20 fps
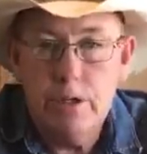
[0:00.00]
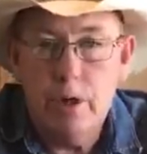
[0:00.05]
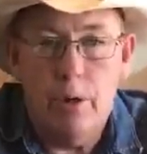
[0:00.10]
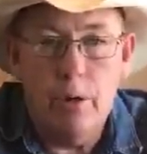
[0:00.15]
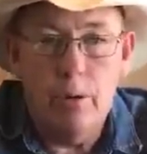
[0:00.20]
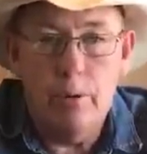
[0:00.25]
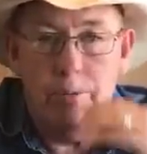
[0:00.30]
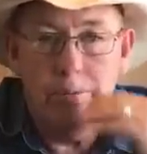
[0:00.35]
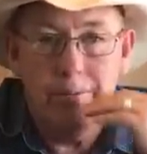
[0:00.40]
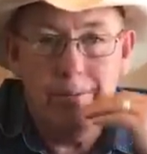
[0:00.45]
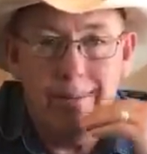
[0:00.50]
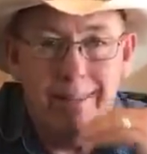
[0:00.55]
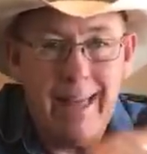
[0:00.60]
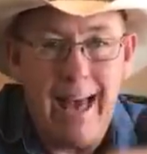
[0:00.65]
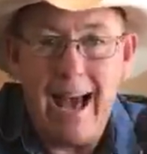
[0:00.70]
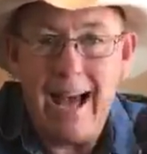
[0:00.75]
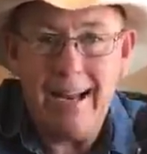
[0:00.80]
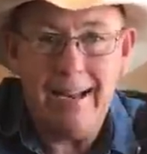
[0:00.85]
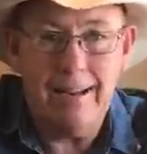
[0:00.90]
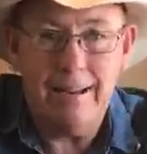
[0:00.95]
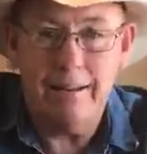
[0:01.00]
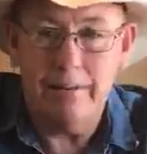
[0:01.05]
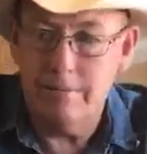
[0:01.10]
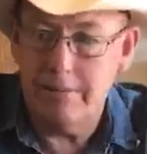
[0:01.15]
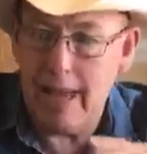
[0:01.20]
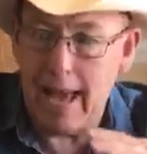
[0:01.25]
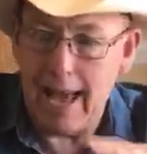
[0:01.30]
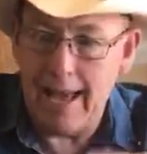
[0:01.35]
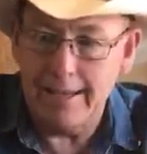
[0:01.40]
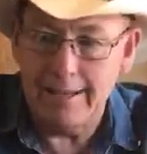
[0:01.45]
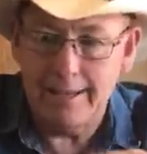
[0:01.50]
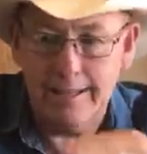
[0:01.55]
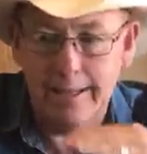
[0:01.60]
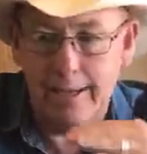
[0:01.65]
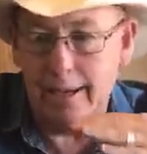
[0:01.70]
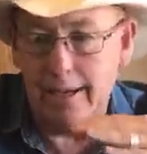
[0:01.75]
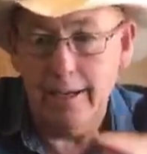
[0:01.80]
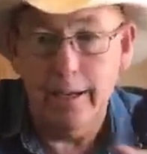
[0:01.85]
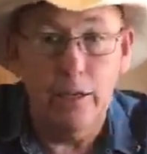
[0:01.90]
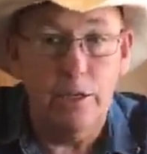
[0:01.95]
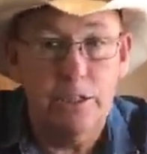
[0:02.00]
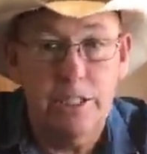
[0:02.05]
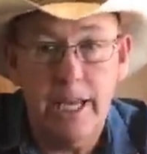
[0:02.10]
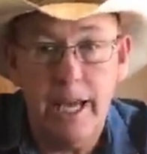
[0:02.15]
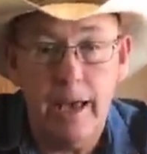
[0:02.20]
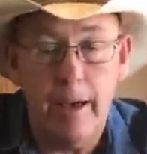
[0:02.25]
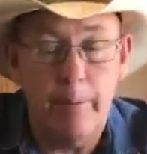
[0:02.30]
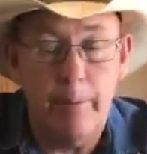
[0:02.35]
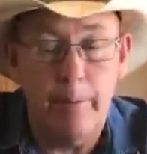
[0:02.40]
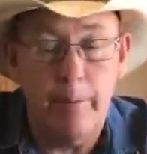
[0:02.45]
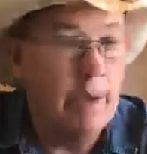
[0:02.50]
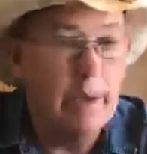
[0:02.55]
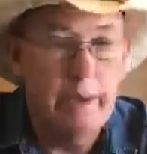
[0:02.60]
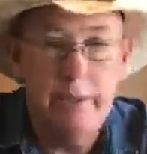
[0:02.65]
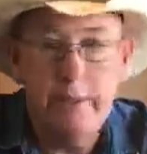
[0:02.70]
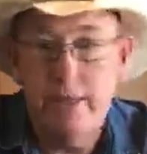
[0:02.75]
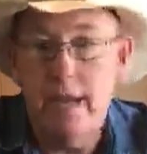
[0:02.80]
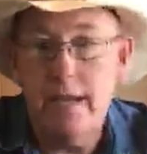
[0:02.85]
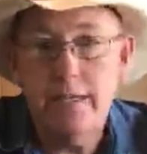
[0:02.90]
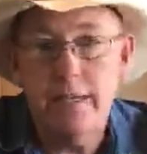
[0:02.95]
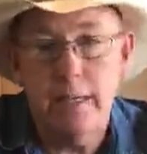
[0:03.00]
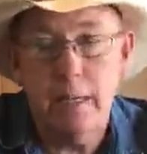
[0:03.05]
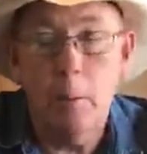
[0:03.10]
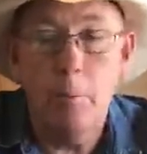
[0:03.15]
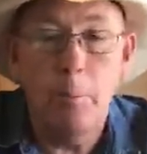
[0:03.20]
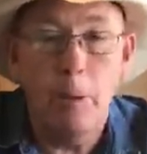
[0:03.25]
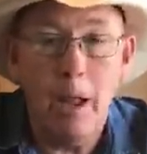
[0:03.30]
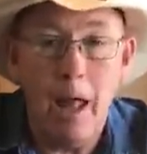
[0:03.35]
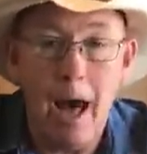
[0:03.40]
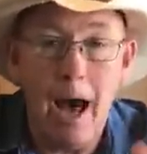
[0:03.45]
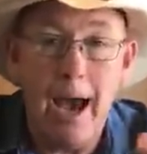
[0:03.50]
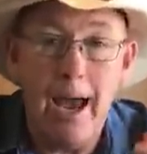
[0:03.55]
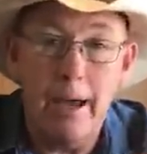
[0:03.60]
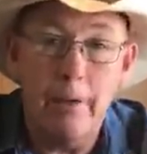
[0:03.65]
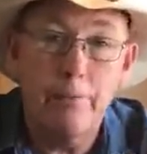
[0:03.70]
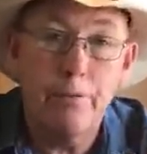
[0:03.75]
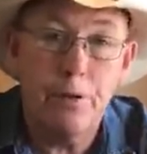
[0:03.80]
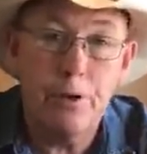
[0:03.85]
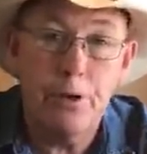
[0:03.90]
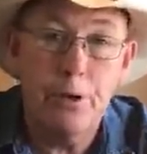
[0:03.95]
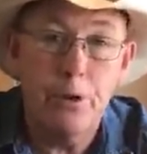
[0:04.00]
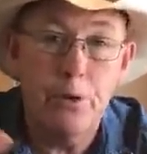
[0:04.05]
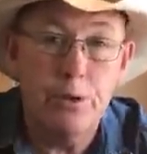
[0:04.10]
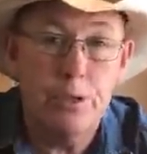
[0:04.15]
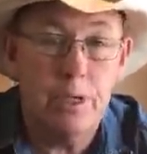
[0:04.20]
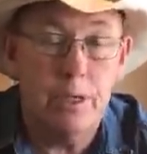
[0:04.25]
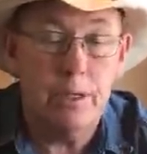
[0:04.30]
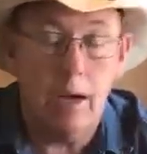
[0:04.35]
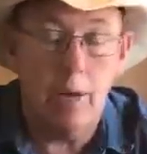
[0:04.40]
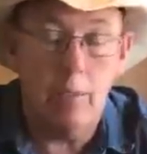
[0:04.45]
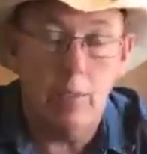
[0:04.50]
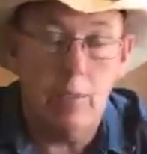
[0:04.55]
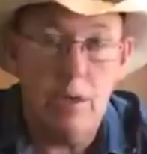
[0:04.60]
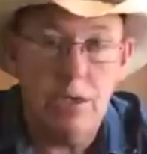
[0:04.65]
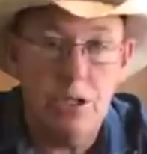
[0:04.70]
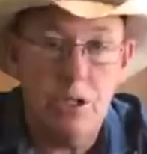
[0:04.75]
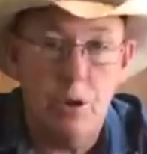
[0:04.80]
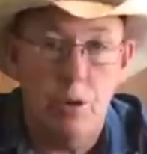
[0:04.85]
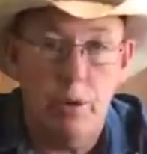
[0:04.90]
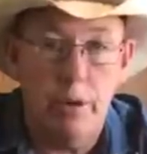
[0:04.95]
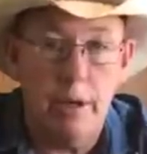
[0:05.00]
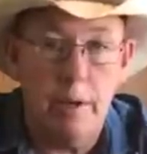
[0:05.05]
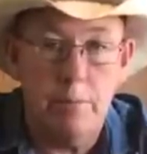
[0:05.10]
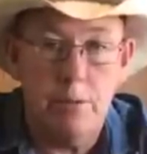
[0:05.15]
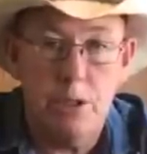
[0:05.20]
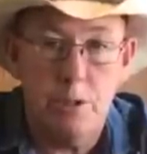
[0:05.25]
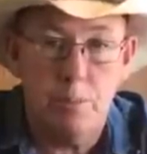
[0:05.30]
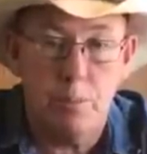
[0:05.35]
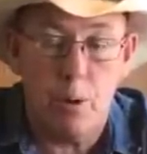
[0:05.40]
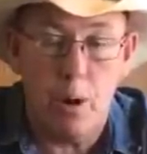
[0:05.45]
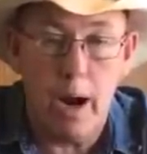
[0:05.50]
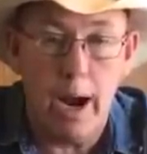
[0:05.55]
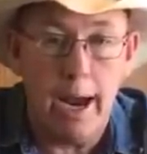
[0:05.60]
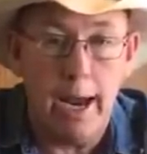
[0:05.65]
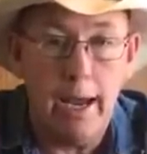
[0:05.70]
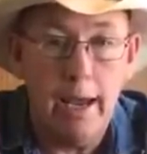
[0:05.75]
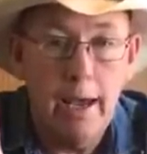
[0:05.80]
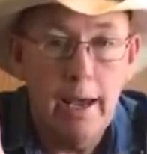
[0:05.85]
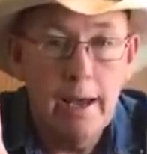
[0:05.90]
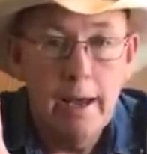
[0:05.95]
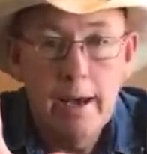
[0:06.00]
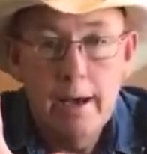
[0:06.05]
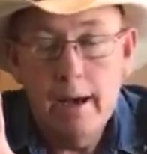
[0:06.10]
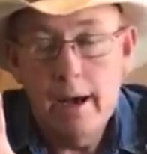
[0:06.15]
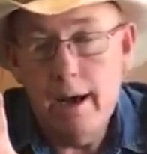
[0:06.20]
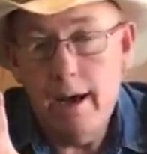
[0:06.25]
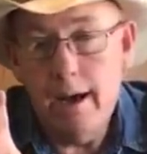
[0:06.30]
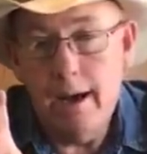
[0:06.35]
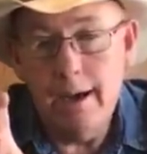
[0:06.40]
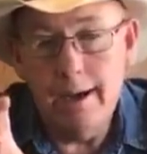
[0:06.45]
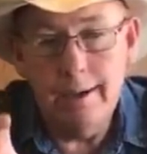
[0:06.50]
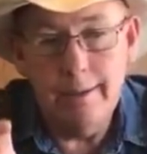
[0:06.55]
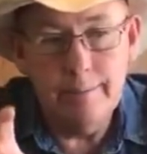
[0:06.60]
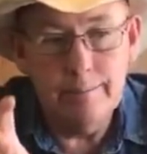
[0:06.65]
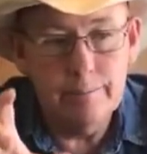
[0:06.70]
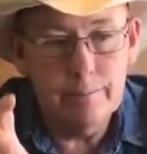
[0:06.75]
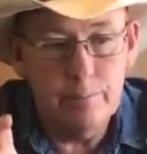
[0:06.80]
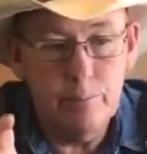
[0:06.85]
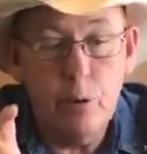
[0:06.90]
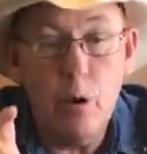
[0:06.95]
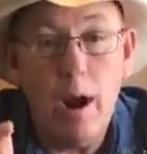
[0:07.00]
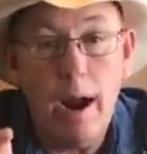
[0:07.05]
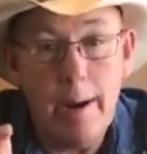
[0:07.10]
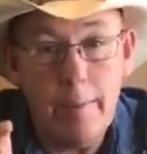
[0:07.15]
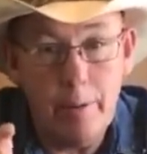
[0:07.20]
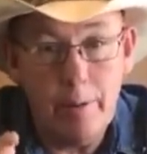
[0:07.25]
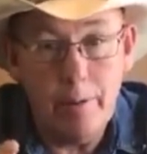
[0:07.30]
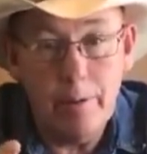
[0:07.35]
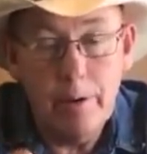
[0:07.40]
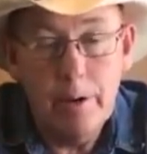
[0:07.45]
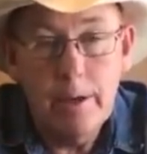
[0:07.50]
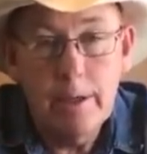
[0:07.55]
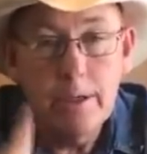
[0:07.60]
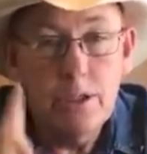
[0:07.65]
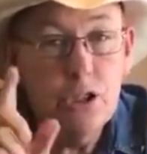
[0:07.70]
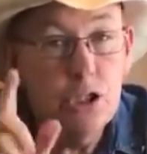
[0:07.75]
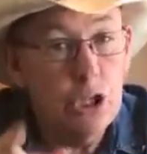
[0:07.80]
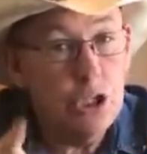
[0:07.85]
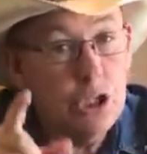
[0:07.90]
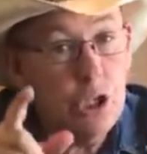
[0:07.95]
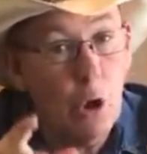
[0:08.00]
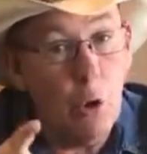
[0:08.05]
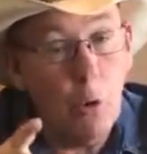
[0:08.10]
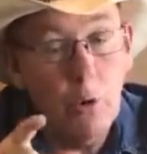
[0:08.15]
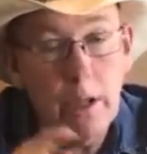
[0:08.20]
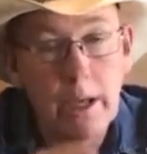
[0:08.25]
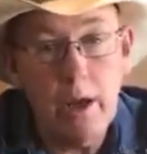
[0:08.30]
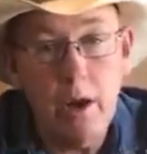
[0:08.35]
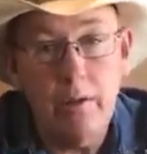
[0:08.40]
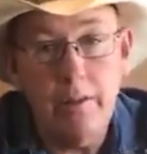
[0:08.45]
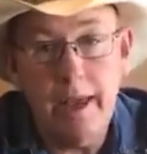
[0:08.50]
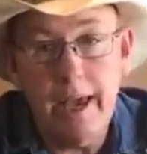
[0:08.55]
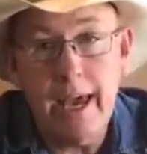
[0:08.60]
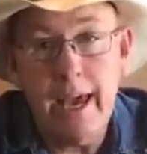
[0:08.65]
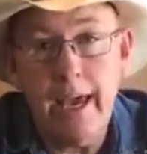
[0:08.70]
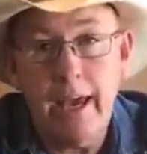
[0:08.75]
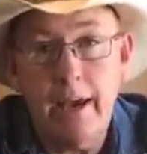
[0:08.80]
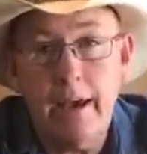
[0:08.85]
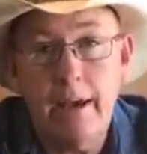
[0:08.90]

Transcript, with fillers: So that, that uh, little tip doesn't apply if you're using the Rust-Oleum spray uh, primer, just only on the ink.